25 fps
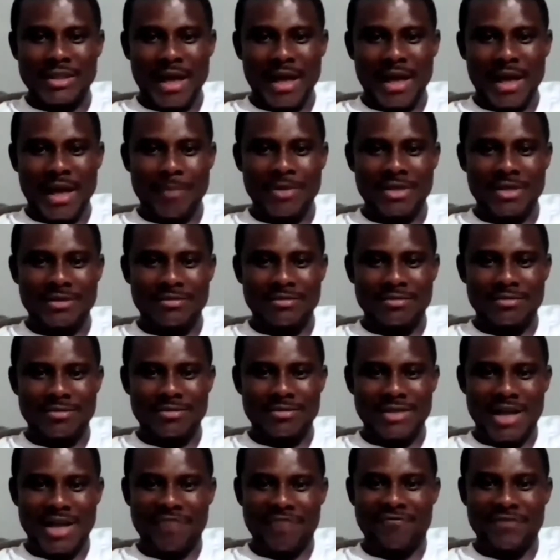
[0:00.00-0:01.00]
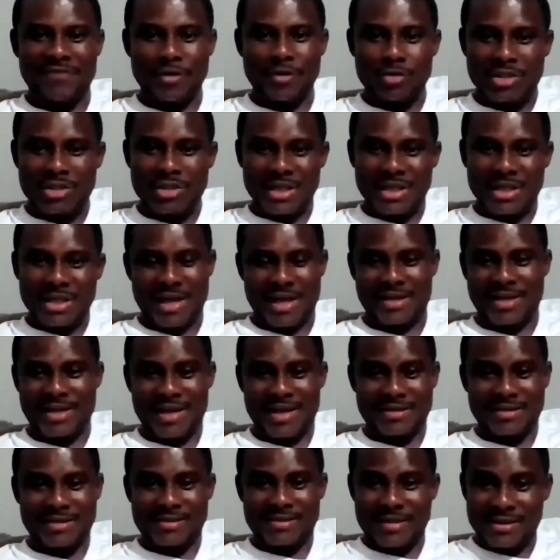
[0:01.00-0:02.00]
I mean, their future,
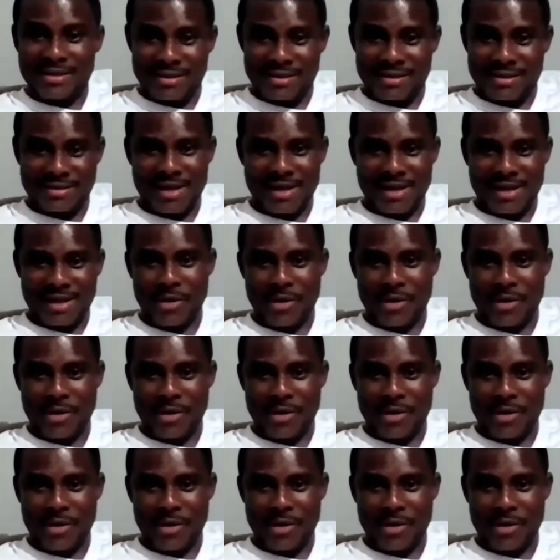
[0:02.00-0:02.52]
their success